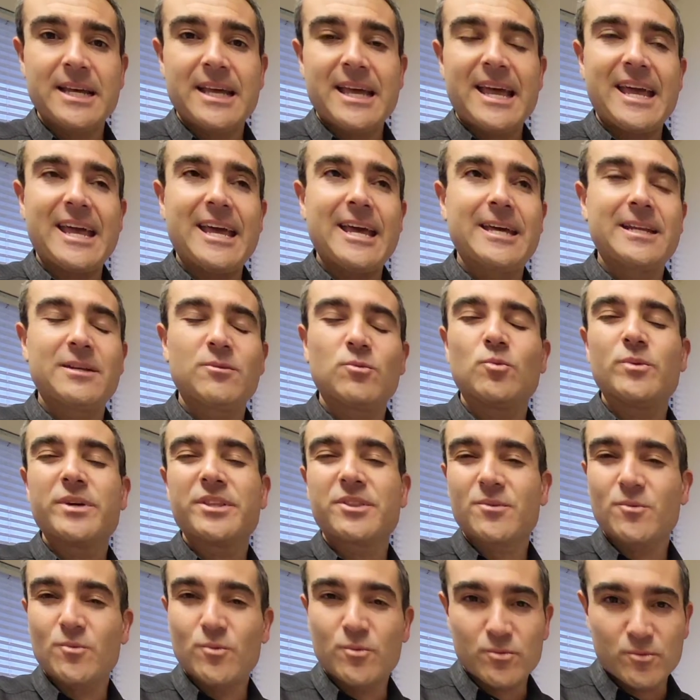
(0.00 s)

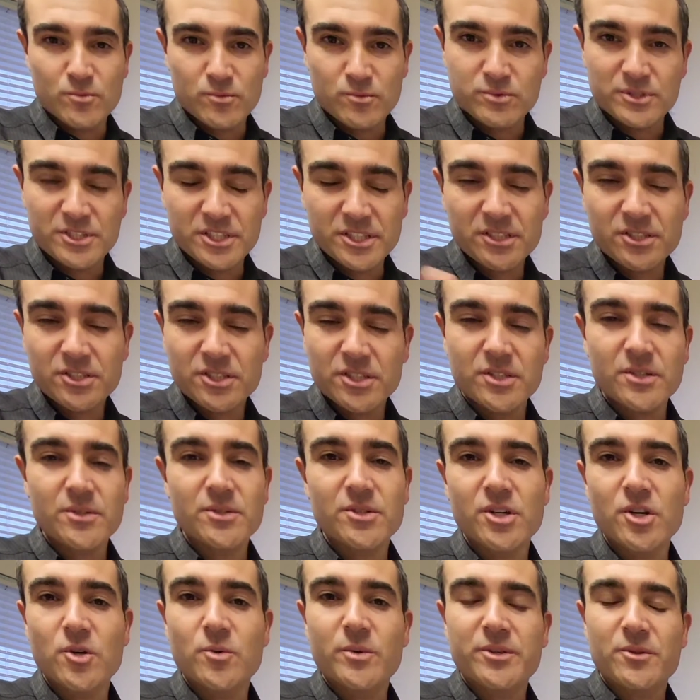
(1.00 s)
And just so you
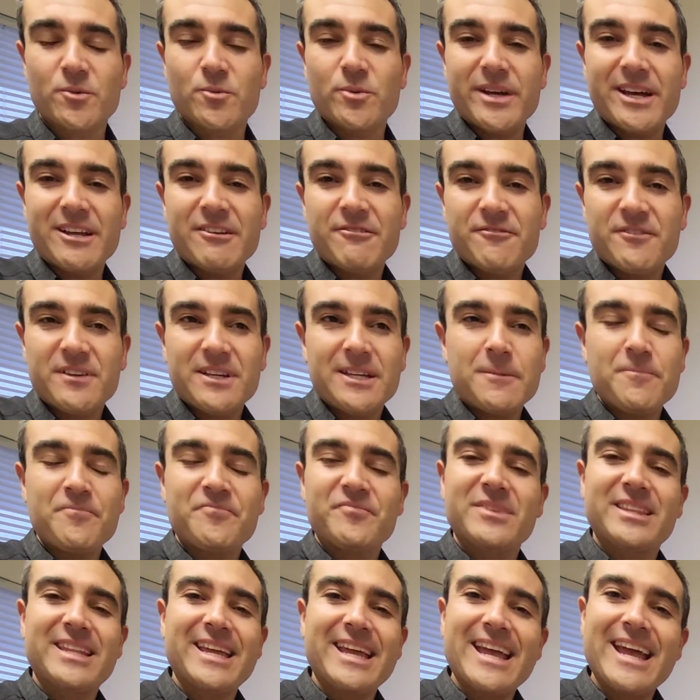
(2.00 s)
know, with Redfin,
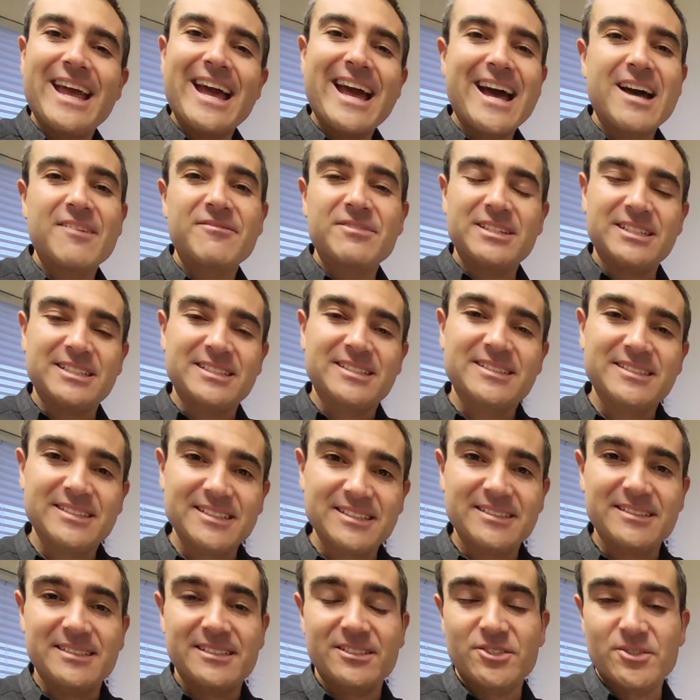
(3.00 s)
they have
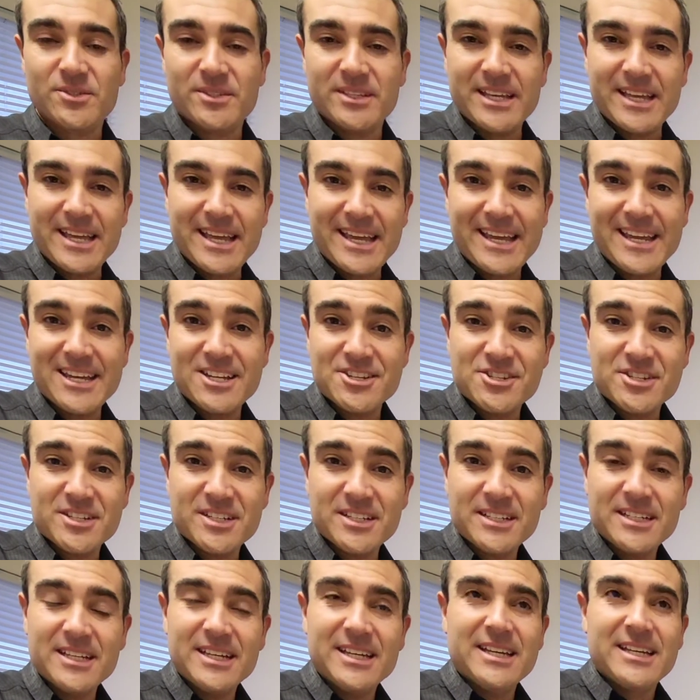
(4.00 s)
assistants. So the
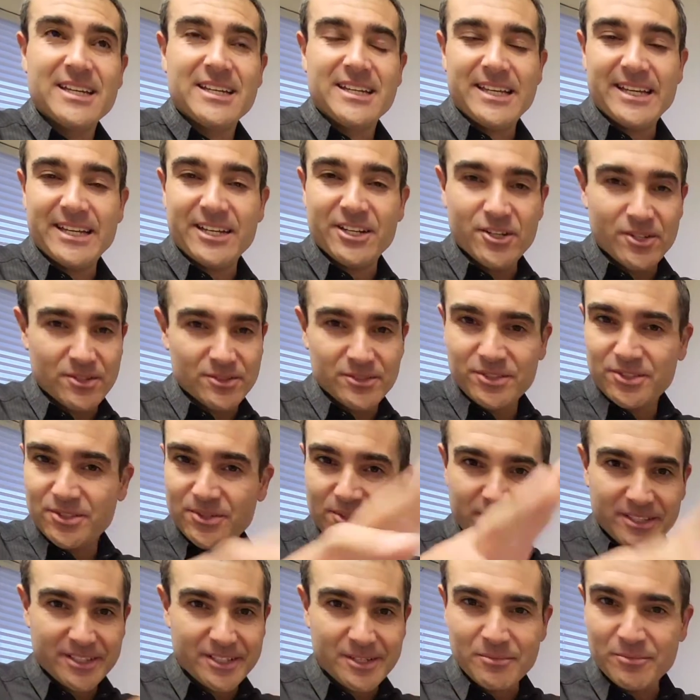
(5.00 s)
agent, it goes through
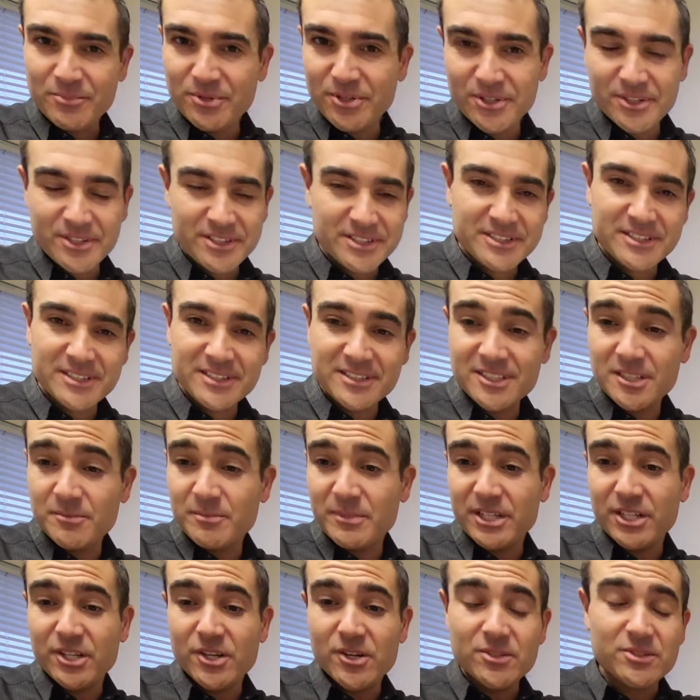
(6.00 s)
the computer system.
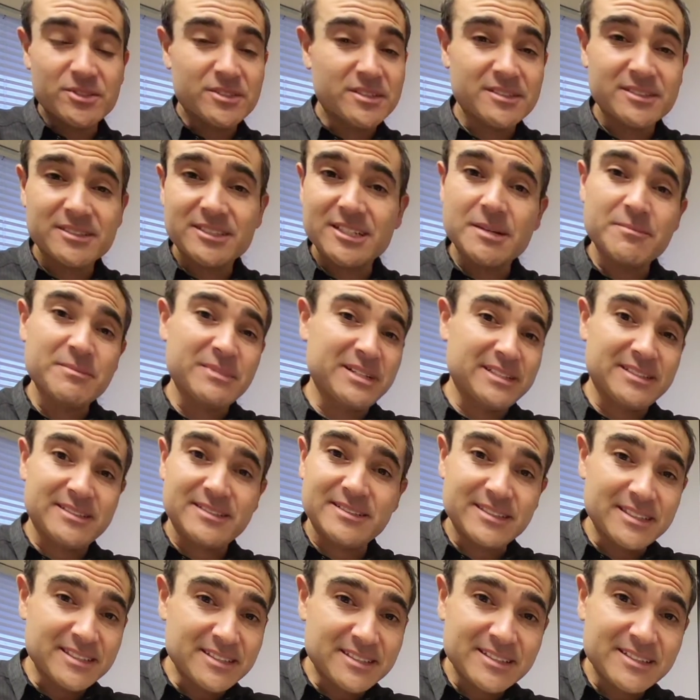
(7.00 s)
It goes to some
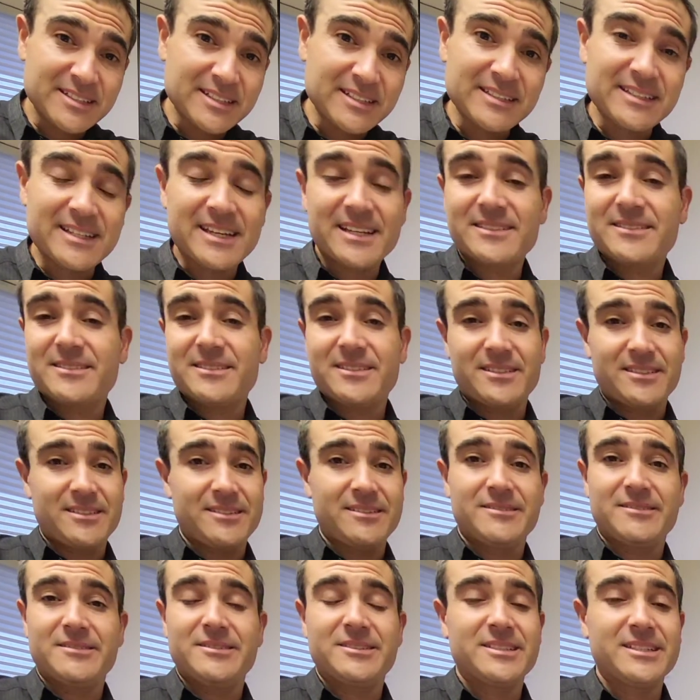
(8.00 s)
assistant that's
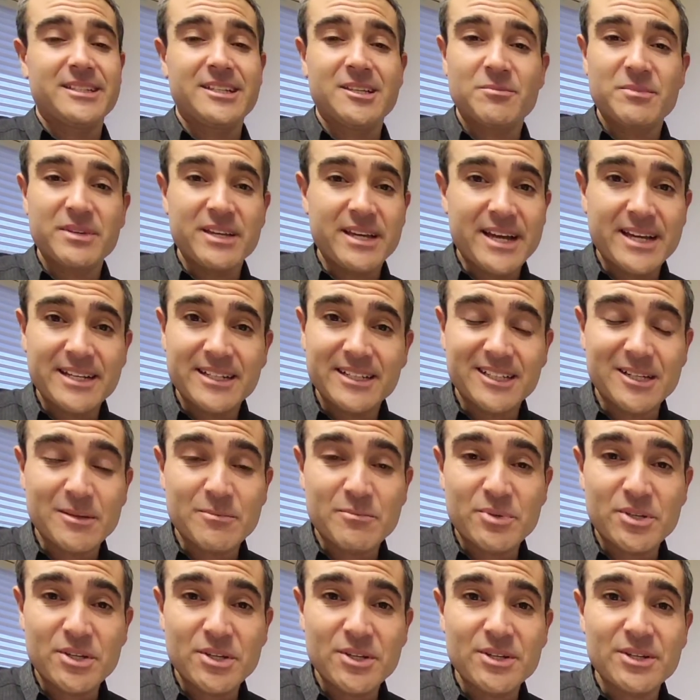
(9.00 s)
sitting behind a
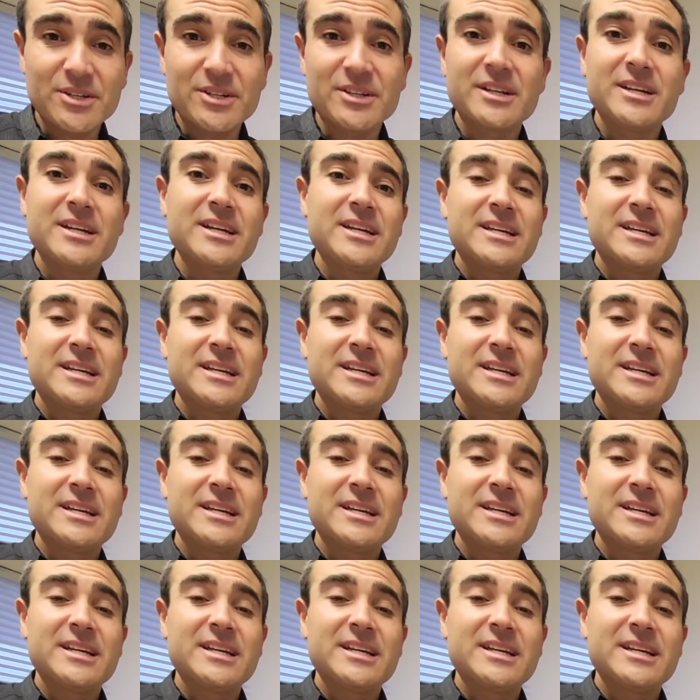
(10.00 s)
computer.